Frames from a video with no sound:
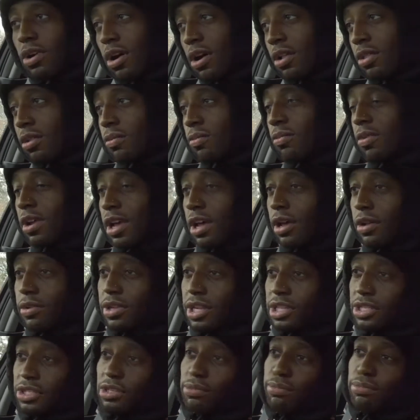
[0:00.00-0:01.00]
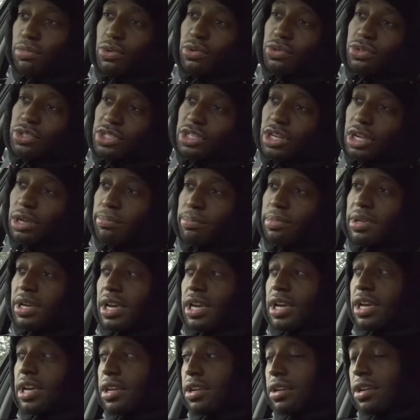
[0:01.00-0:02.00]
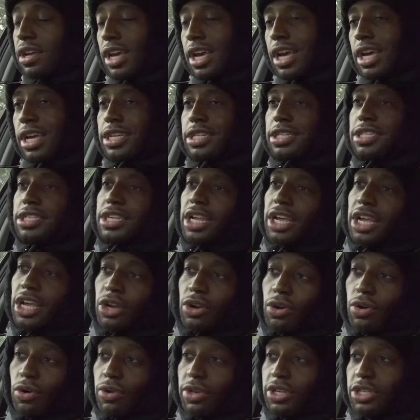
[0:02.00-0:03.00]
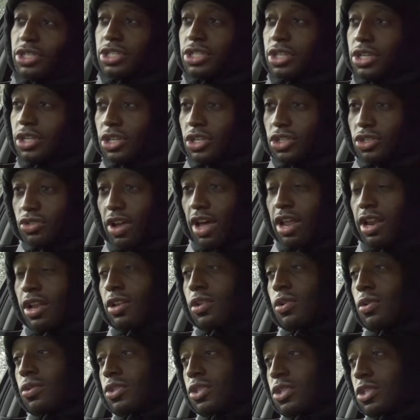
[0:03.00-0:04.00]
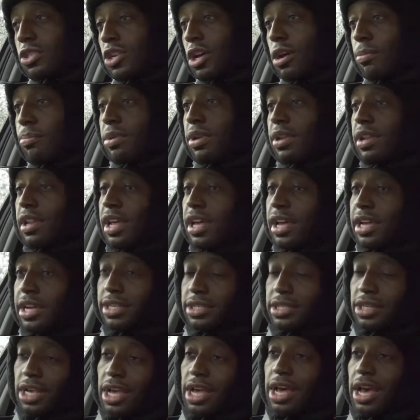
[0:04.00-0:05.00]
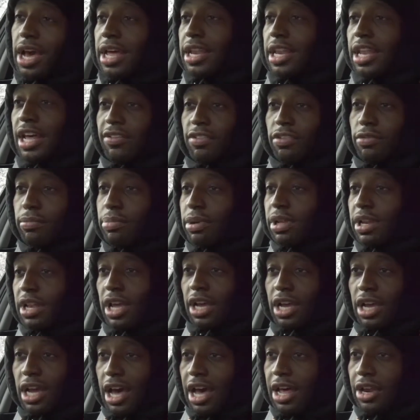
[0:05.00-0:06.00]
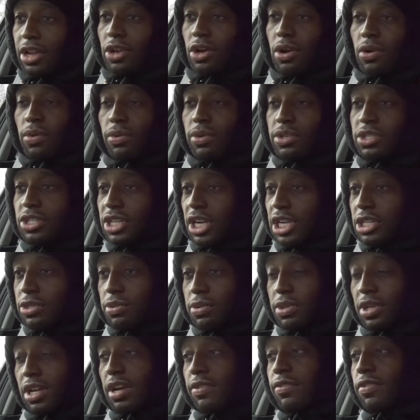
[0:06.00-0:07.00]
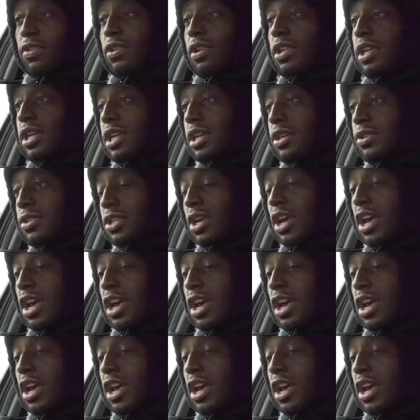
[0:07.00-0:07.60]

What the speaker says: all around that's been boosting up your head and saying corny to try to loosen up your legs. I never been that guy to go and chase whatever leaves.